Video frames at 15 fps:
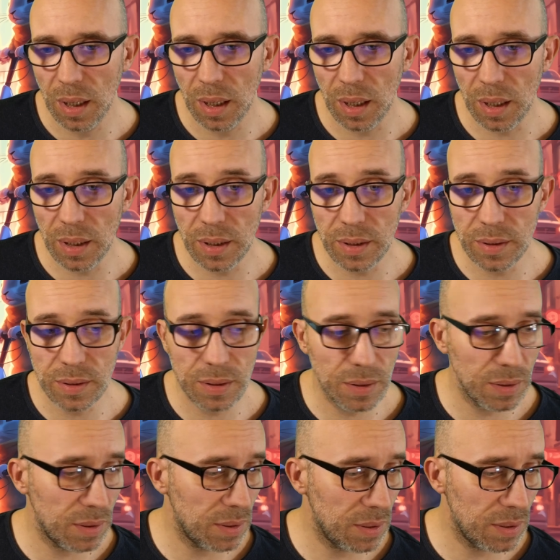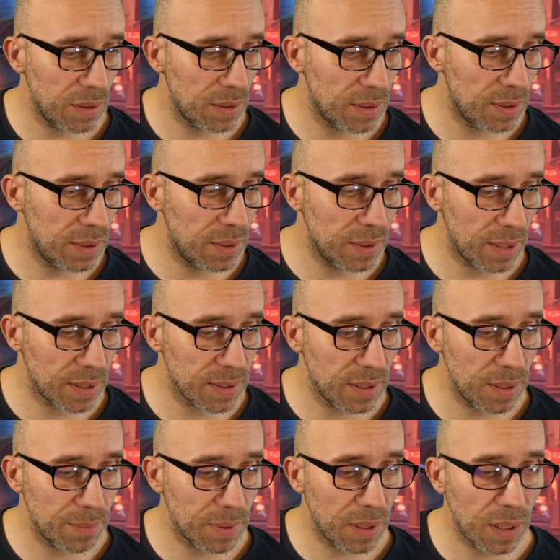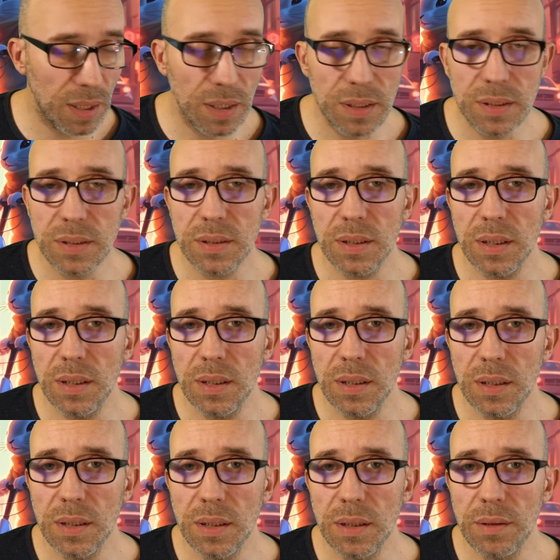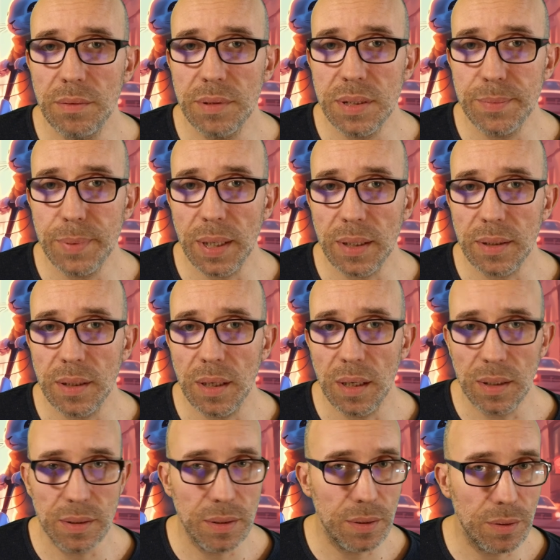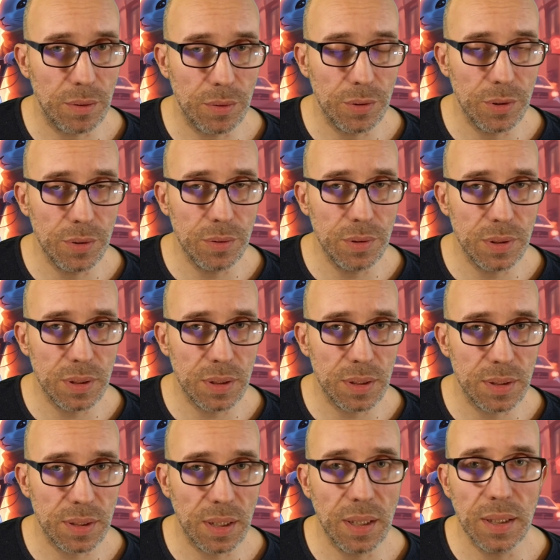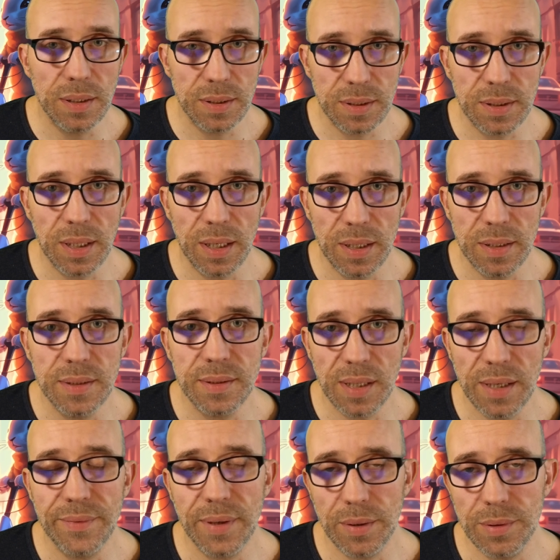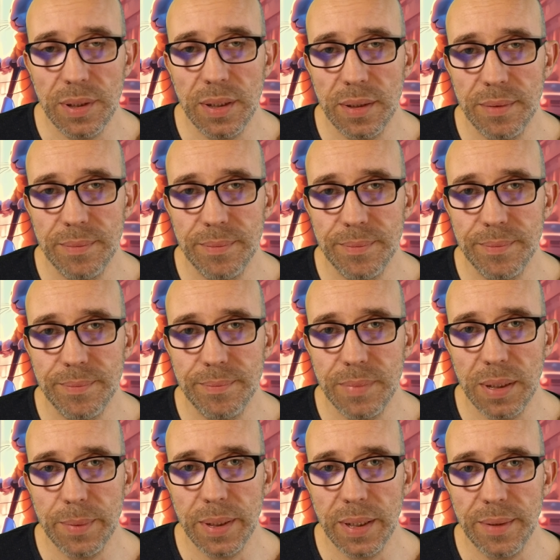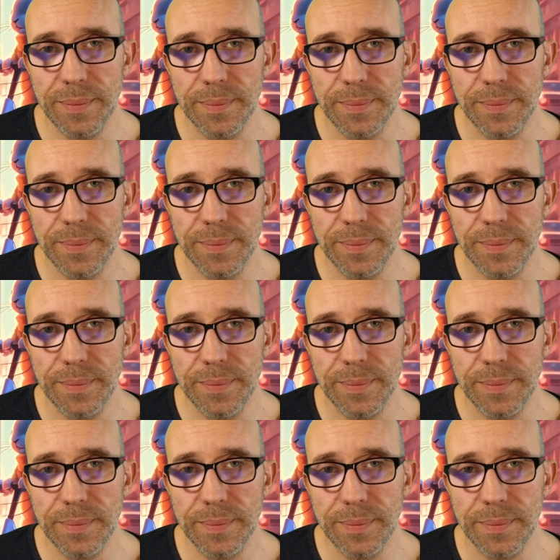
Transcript: And till next time, guys, respect other road users and stay safe out there. Bye bye.